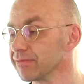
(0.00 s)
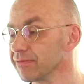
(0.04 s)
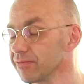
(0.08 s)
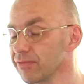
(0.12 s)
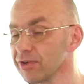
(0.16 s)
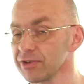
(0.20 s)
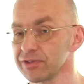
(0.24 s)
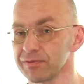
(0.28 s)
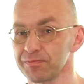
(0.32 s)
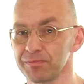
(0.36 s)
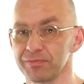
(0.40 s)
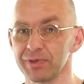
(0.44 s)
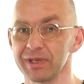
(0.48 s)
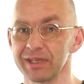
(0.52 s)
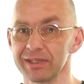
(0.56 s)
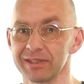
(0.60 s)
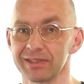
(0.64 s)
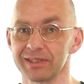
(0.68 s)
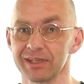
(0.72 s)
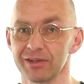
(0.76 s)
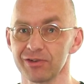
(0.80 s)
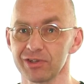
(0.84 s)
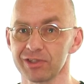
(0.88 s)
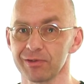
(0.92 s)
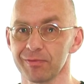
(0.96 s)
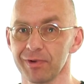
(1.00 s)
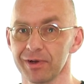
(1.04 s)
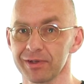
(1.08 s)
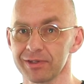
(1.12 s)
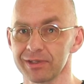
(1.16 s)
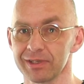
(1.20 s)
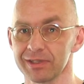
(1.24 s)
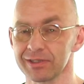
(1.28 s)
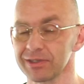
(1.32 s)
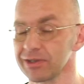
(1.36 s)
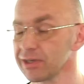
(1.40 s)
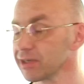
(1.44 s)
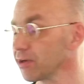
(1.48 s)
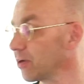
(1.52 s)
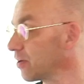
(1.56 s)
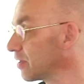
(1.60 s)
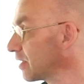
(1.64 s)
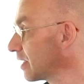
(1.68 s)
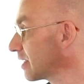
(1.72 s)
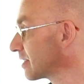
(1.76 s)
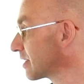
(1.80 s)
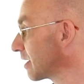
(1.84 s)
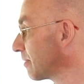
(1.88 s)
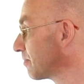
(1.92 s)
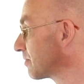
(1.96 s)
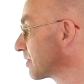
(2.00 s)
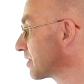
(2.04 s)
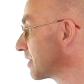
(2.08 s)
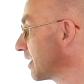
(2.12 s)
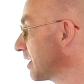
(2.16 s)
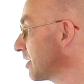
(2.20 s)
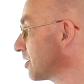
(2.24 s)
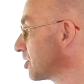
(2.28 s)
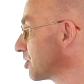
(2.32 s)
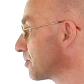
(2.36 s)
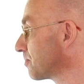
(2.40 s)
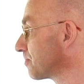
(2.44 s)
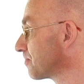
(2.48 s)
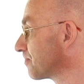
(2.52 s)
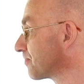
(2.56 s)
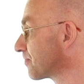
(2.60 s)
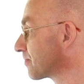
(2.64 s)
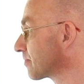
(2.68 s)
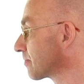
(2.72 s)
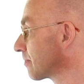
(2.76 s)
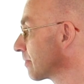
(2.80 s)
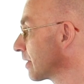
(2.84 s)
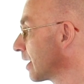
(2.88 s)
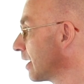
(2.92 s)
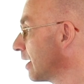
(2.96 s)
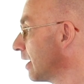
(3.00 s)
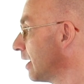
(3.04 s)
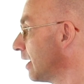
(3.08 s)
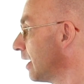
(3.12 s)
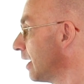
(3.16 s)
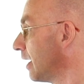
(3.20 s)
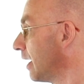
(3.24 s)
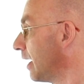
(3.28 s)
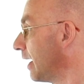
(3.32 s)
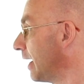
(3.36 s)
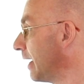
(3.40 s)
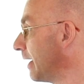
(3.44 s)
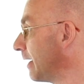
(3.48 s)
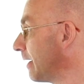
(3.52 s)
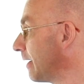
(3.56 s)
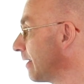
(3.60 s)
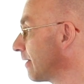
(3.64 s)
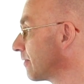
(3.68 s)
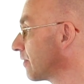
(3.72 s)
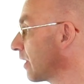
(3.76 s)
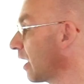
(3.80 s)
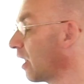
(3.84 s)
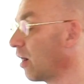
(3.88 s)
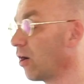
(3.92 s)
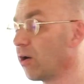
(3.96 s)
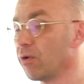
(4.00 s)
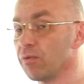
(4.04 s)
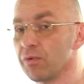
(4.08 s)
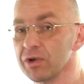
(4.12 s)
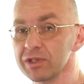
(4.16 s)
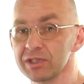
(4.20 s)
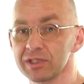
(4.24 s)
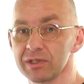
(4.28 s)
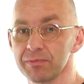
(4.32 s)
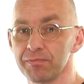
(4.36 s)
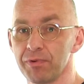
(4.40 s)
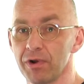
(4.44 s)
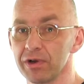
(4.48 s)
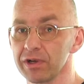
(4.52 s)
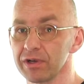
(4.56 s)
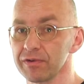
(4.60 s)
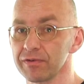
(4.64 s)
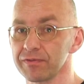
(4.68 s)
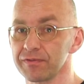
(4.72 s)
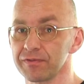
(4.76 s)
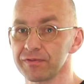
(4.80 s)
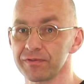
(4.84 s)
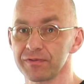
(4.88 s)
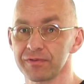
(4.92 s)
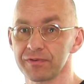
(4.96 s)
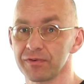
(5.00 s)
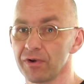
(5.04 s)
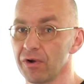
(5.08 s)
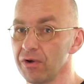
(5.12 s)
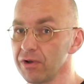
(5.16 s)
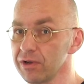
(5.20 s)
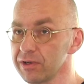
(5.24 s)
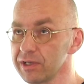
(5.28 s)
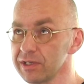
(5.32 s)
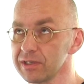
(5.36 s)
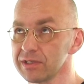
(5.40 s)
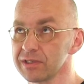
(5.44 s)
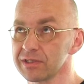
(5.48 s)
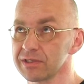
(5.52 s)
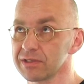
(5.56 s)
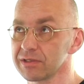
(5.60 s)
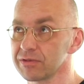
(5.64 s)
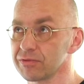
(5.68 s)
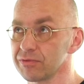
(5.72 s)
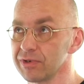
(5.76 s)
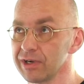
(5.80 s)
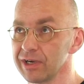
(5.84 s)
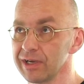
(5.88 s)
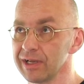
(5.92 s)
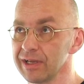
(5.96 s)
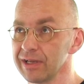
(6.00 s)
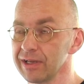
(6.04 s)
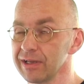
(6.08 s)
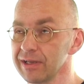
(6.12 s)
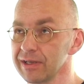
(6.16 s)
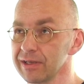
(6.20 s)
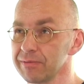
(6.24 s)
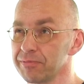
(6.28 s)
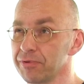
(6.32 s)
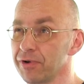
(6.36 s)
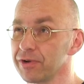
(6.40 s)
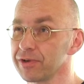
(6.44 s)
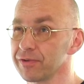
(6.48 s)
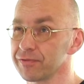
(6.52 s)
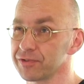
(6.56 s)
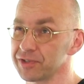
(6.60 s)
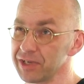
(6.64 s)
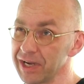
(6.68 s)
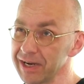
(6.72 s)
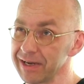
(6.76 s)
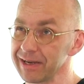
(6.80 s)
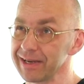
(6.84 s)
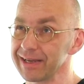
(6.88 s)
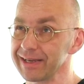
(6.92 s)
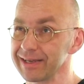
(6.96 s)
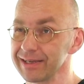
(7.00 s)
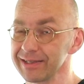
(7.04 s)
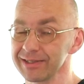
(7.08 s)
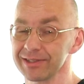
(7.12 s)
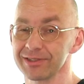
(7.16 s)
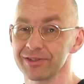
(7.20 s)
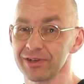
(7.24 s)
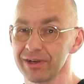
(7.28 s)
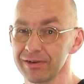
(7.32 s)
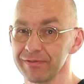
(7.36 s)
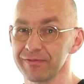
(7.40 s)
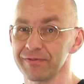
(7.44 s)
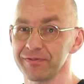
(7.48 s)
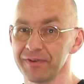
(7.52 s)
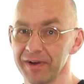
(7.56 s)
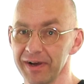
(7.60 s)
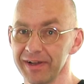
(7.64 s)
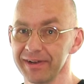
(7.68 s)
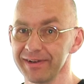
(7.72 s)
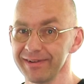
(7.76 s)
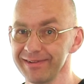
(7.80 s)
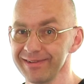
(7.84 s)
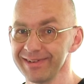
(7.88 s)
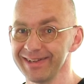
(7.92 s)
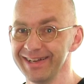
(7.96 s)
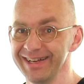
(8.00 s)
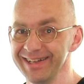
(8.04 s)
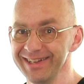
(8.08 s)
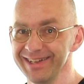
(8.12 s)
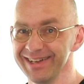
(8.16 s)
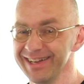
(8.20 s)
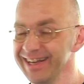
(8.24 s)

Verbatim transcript: was pretty serious about this at, uh, at some stage. Uh, now, what's the point of all this? Well, the point of juggling is to have fun.